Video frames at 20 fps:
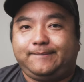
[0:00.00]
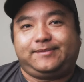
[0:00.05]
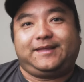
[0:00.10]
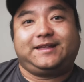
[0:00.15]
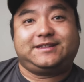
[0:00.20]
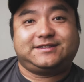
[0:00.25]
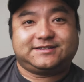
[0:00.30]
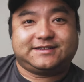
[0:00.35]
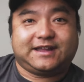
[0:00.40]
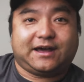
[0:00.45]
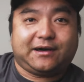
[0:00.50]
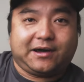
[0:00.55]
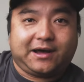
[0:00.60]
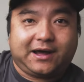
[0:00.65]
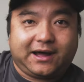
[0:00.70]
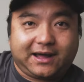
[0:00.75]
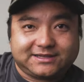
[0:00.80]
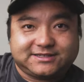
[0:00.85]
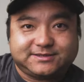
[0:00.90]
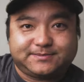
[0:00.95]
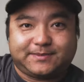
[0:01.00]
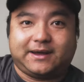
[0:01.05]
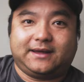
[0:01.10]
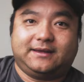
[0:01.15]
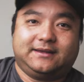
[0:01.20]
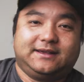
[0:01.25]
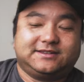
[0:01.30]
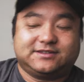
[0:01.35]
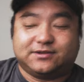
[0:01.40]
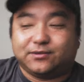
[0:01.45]
That's now a
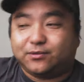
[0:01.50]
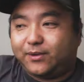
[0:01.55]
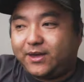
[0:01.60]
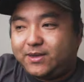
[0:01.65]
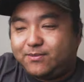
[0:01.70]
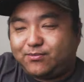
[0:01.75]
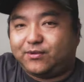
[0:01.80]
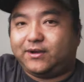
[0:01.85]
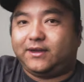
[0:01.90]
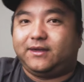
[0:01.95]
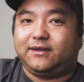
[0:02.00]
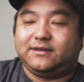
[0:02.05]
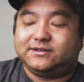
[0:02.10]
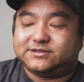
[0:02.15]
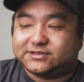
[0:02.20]
hotspot. It's a waypoint.